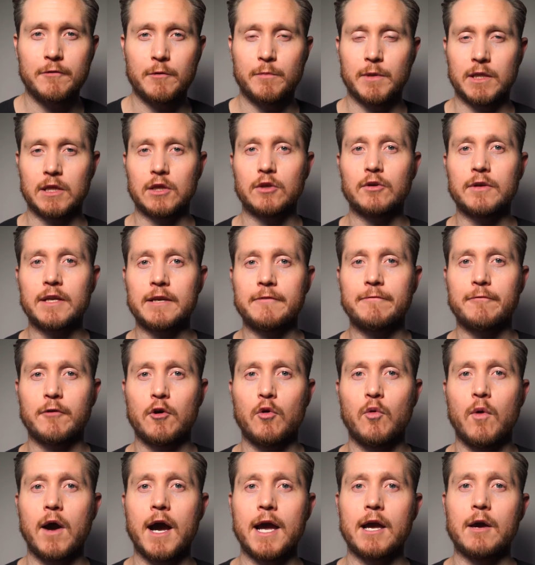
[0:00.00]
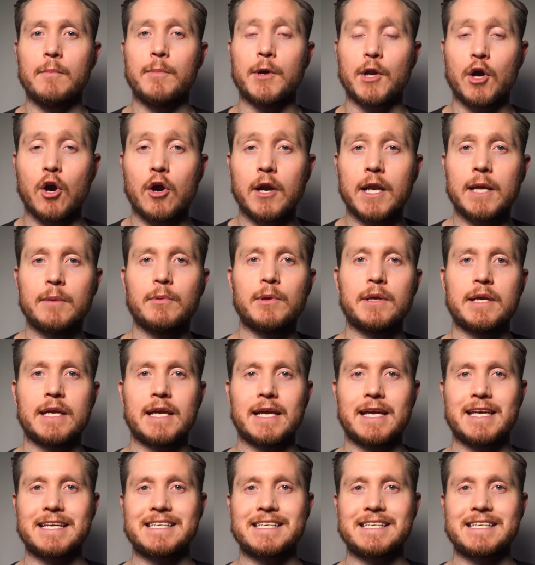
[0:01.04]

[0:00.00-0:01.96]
you've been learning for a while but aren't able to get